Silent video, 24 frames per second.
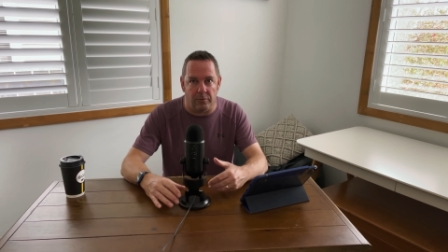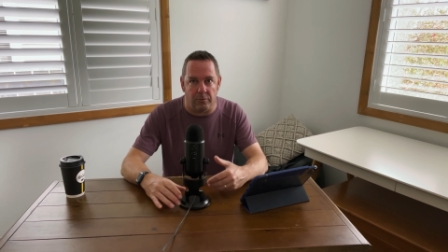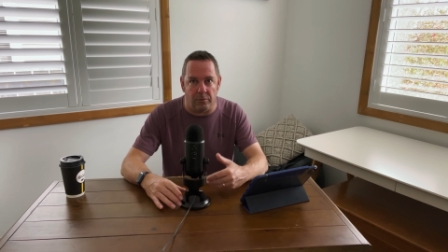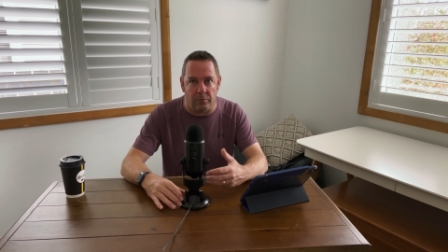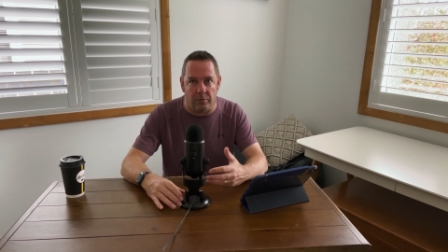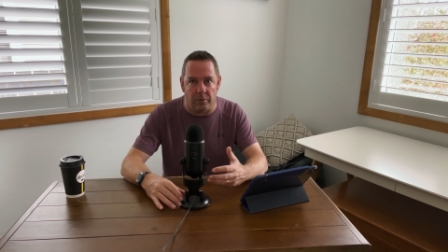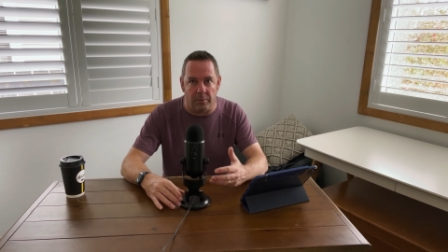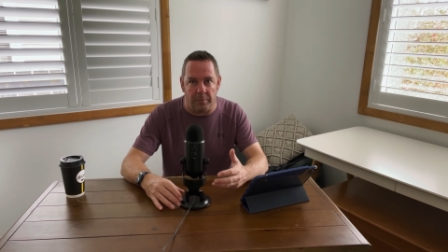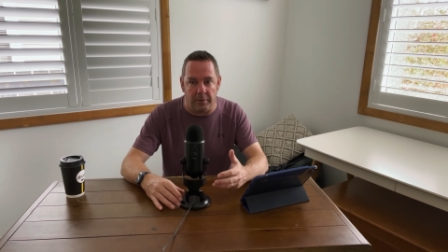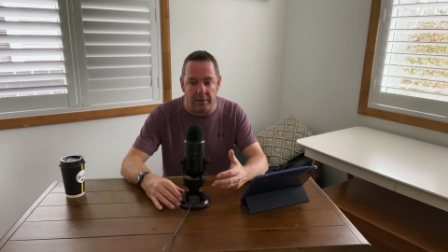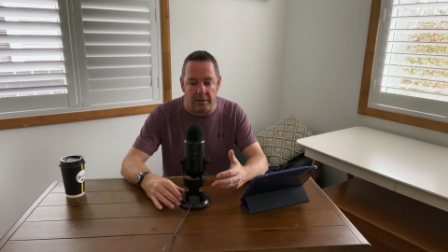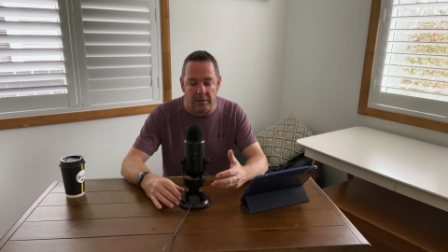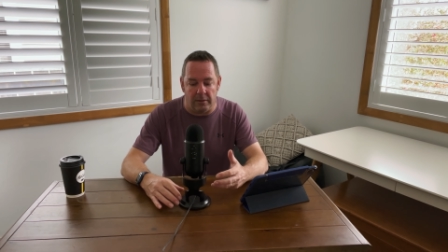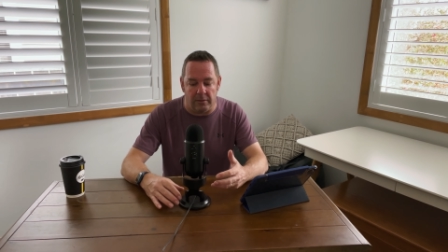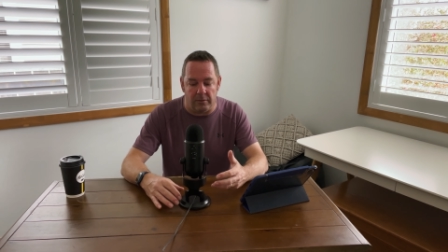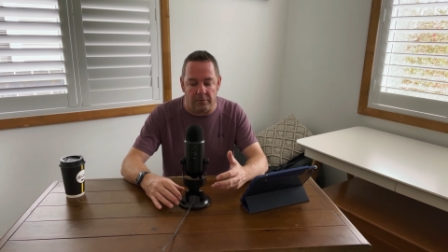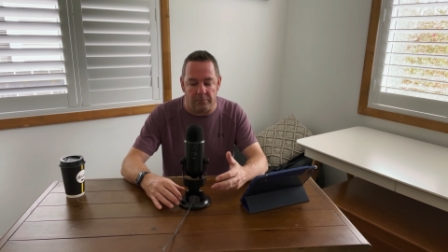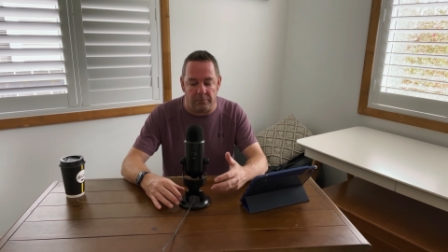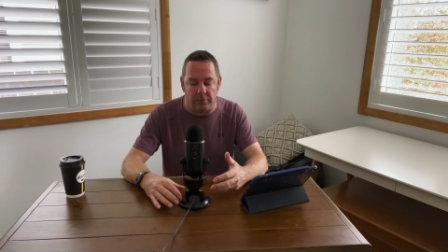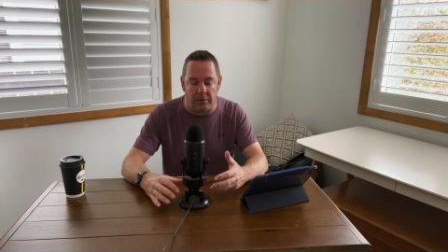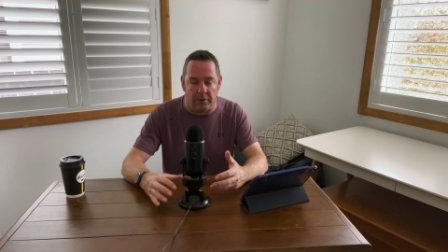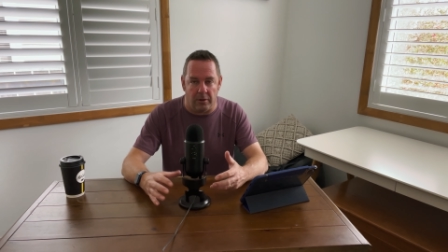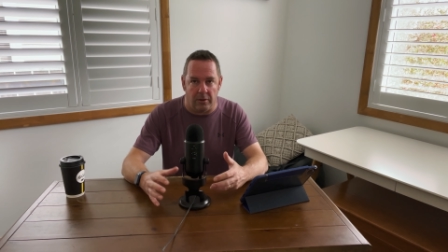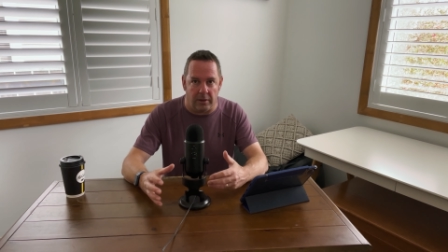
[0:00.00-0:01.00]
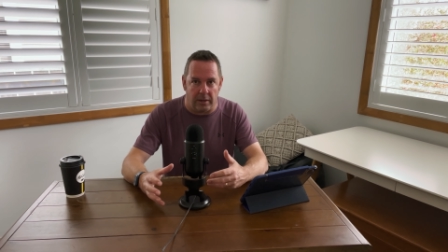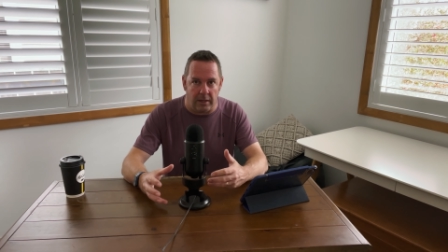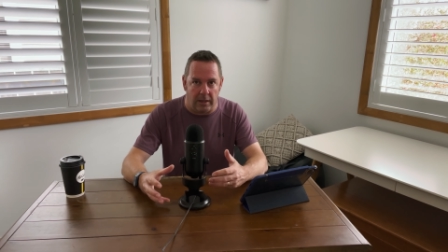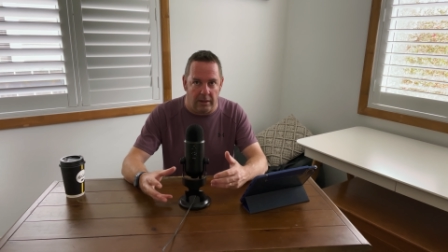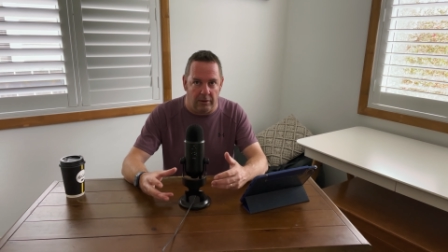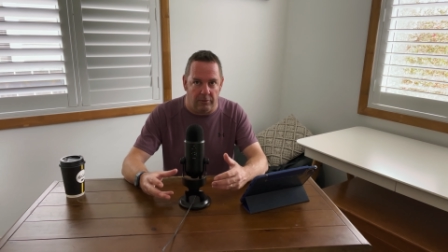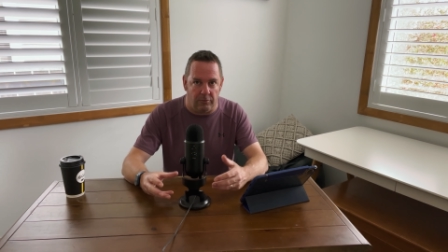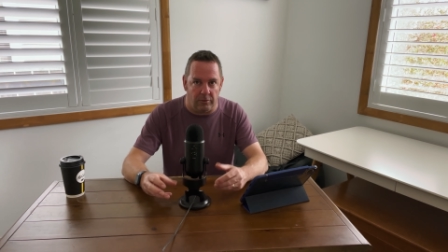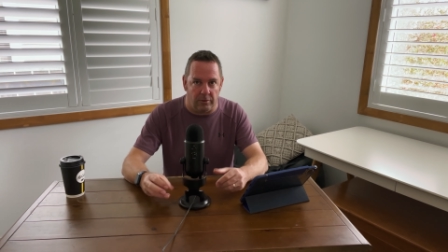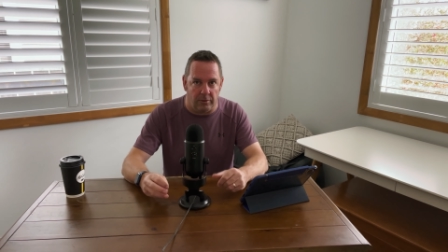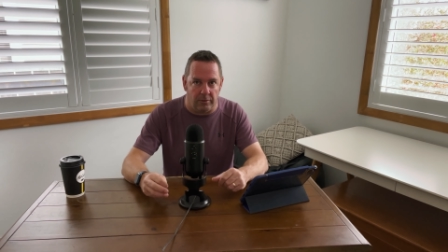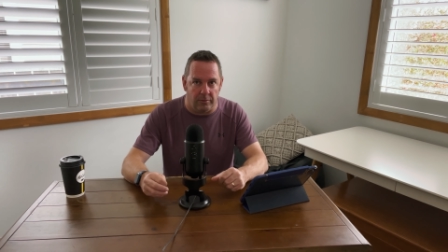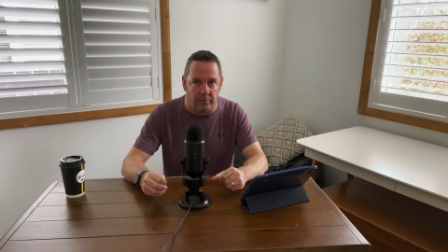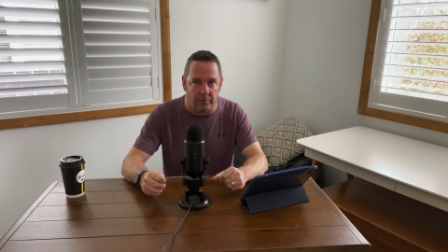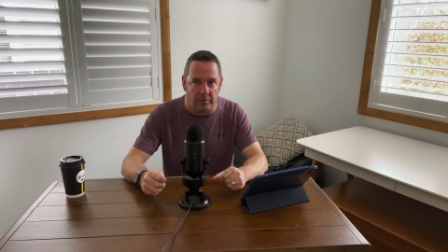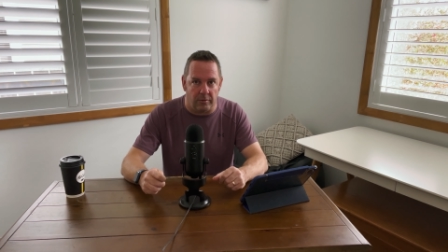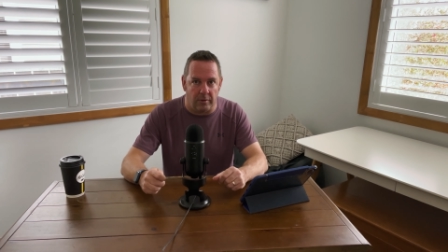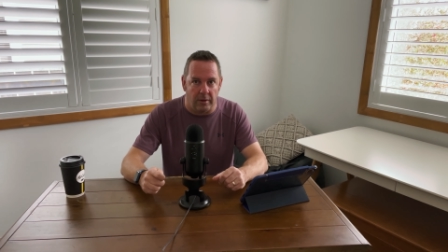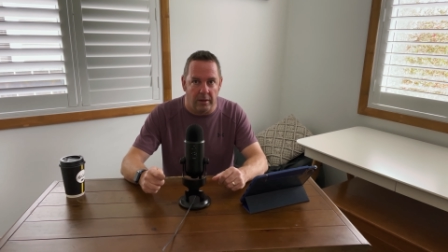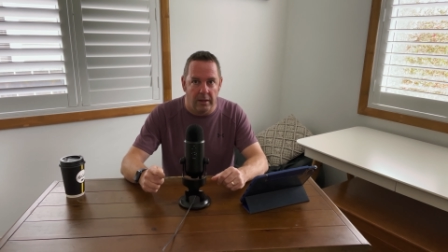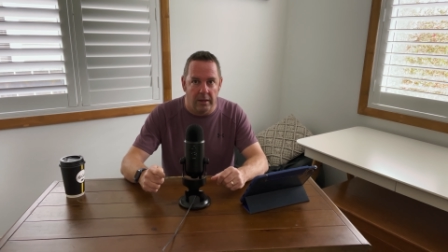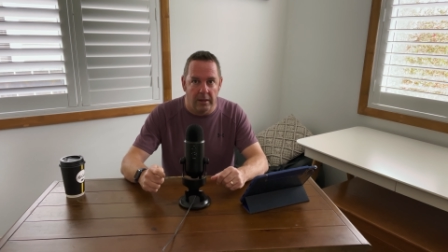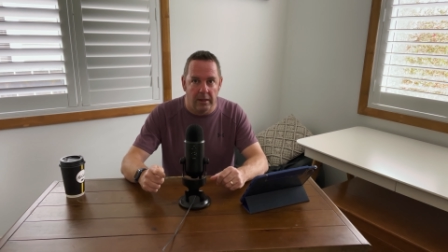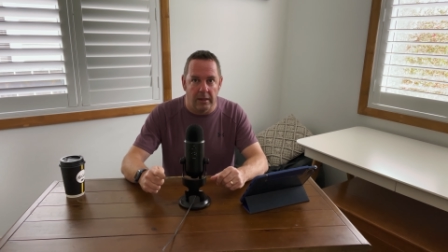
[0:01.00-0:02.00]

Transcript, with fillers: talk about different locations,